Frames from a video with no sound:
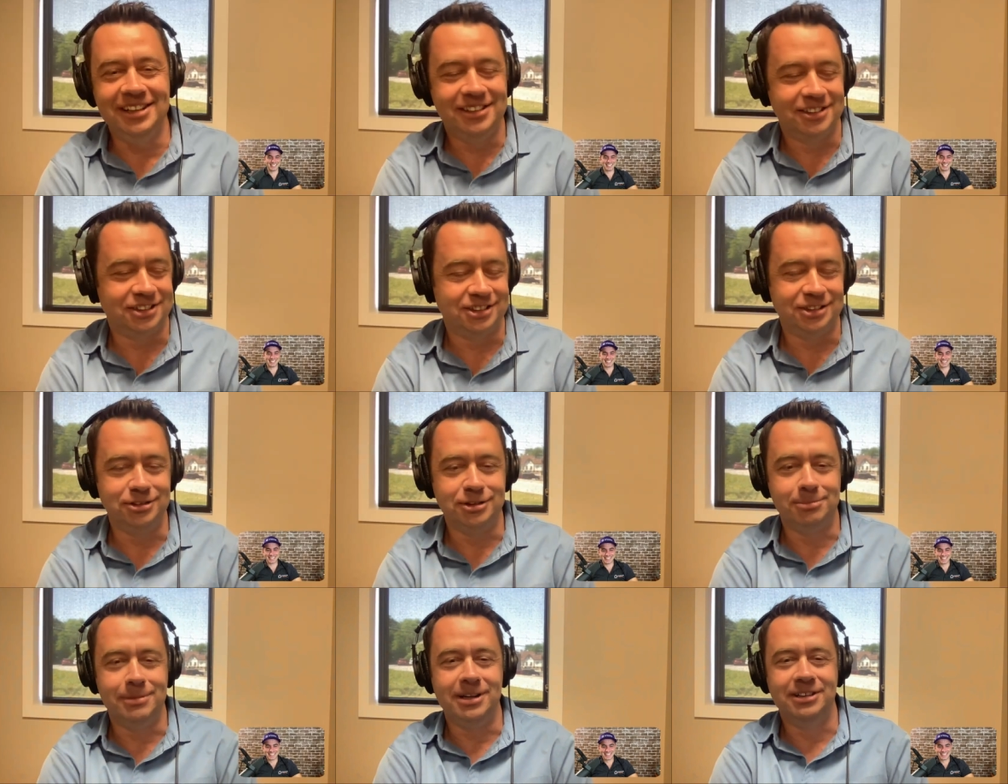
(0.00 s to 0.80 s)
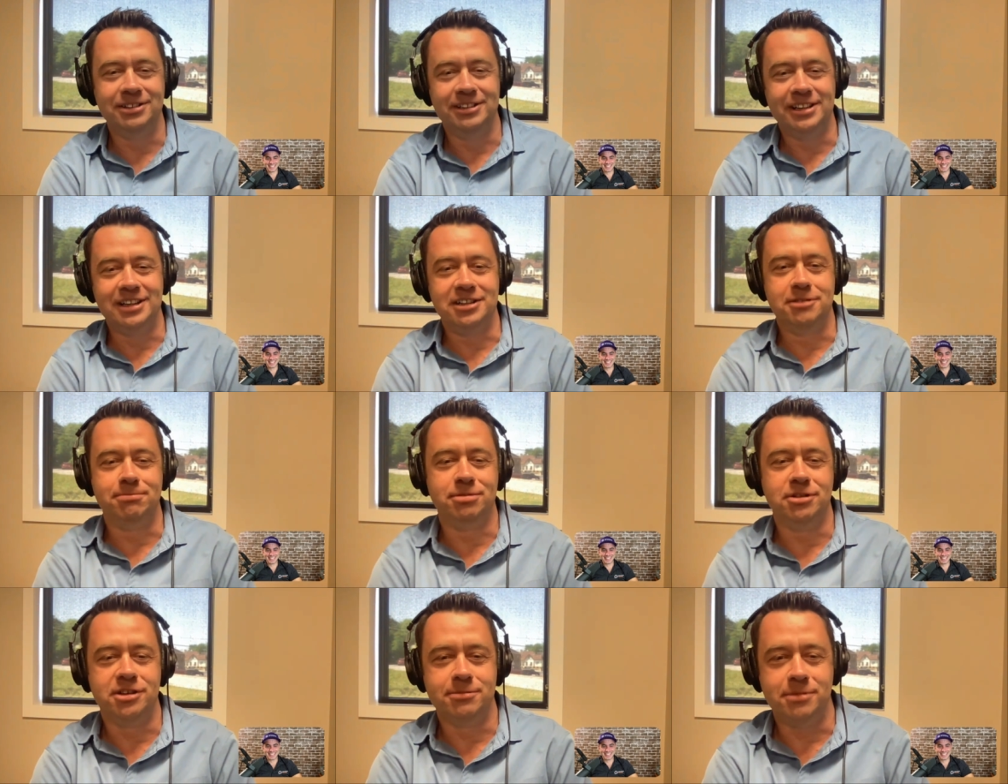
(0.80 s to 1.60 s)
your shoes melting. You're
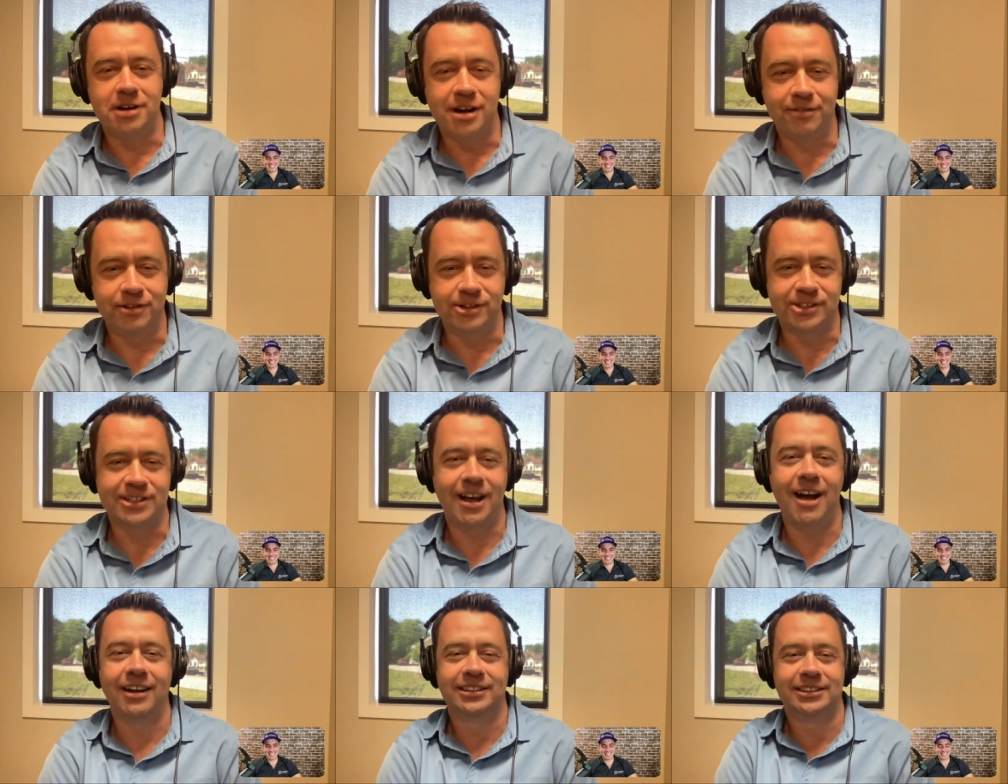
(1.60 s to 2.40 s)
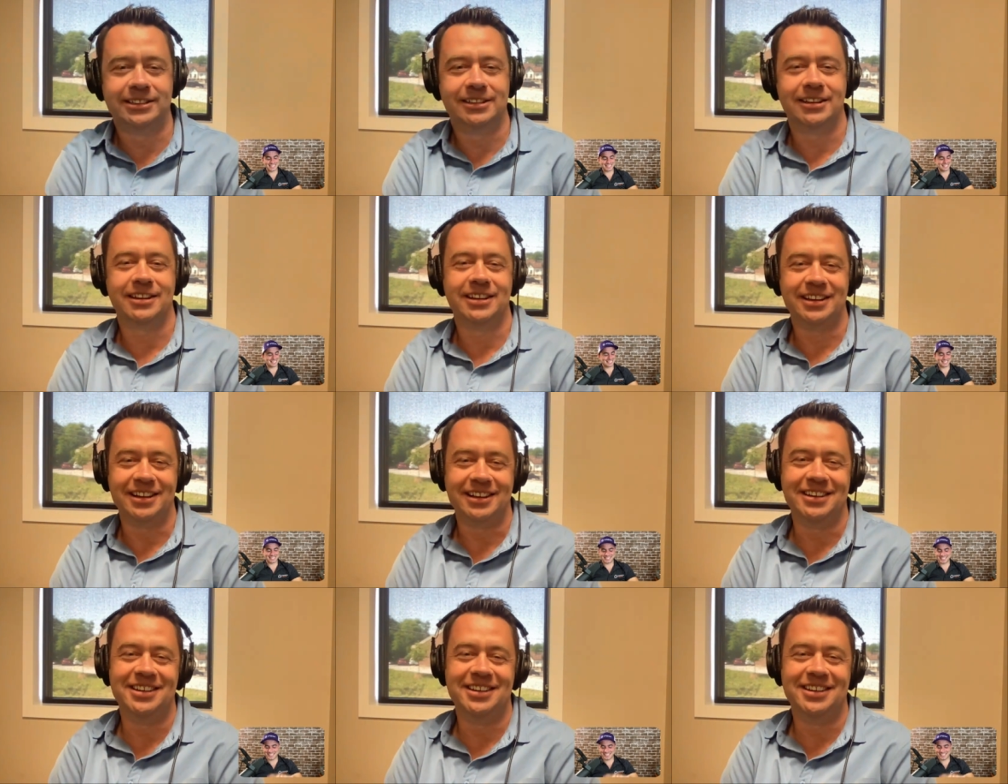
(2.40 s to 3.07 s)
pulling them off. Your socks sticking.